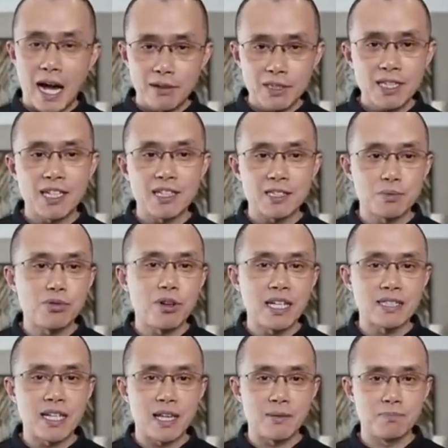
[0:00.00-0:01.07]
I was kind of
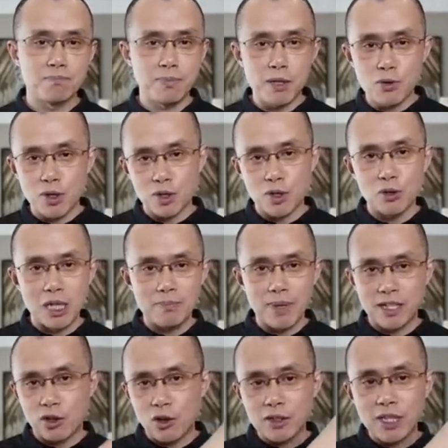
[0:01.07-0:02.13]
surprised that Bitcoin only
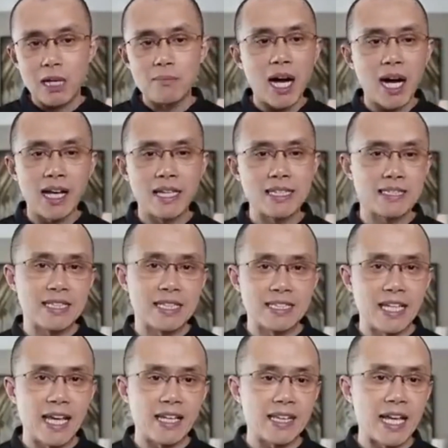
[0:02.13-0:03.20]
made an all-time high at
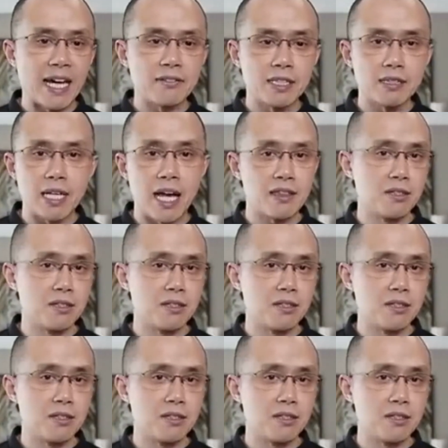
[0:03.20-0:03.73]
68,000.